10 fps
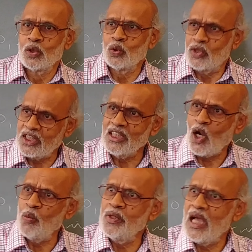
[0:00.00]
So this is
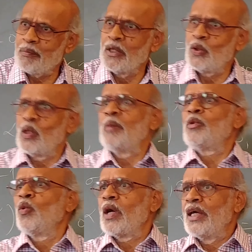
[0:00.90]
how we happen to have
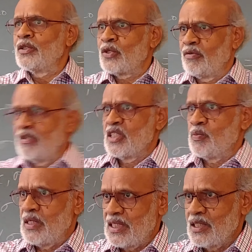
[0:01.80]
two kinds of
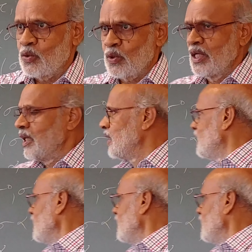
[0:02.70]
spaces. Okay,